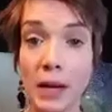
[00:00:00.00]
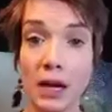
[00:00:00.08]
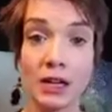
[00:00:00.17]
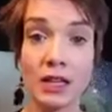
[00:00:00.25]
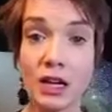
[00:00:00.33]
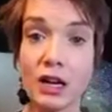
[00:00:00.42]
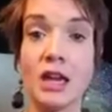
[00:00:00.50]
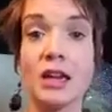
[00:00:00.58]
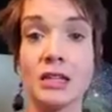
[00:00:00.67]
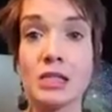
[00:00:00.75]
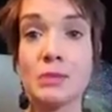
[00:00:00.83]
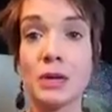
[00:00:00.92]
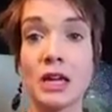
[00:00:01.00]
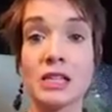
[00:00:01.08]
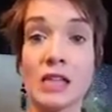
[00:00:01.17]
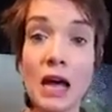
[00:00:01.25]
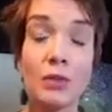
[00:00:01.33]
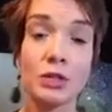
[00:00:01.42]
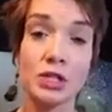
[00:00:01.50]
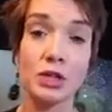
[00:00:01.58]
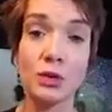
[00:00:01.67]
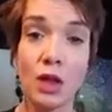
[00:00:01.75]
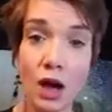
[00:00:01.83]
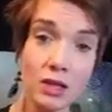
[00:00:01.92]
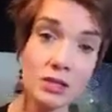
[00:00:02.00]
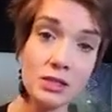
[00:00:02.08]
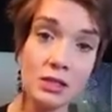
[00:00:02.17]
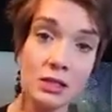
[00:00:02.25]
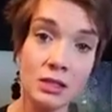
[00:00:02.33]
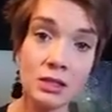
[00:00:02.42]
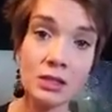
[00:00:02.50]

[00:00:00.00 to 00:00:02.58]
to parent their kids, because I was so lost.